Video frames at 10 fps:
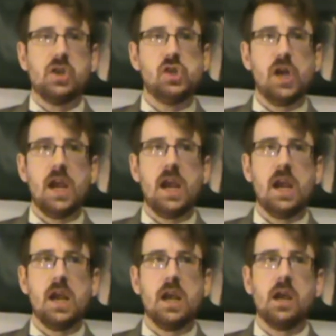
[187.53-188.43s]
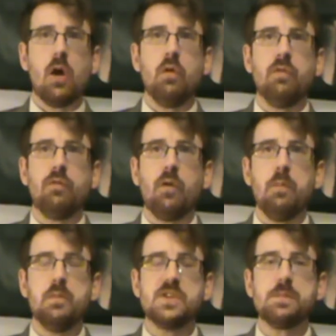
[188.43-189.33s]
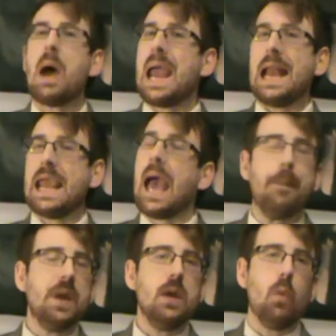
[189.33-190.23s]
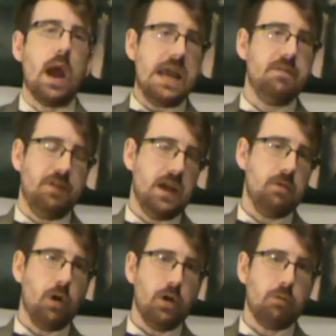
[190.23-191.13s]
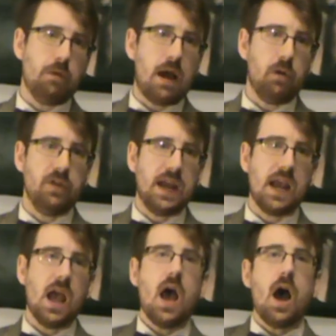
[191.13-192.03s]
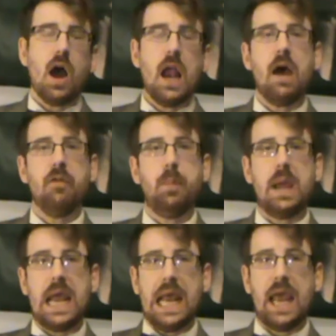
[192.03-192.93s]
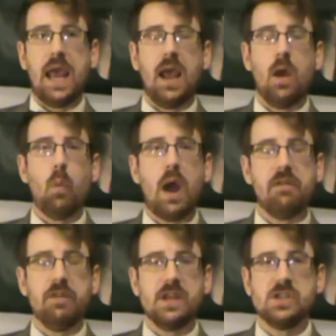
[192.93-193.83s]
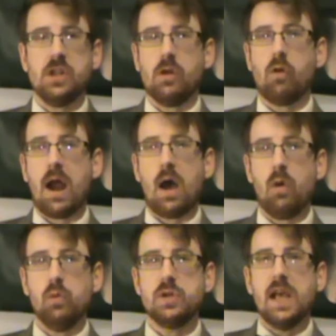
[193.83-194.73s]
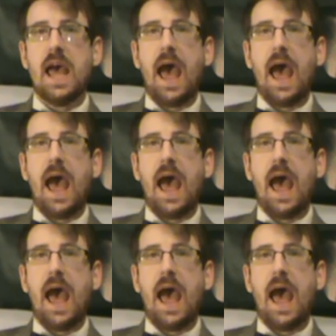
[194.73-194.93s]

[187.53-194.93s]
She goes from smiley, happy, wavy Ronda Rousey, I love being here, waving to the crowd,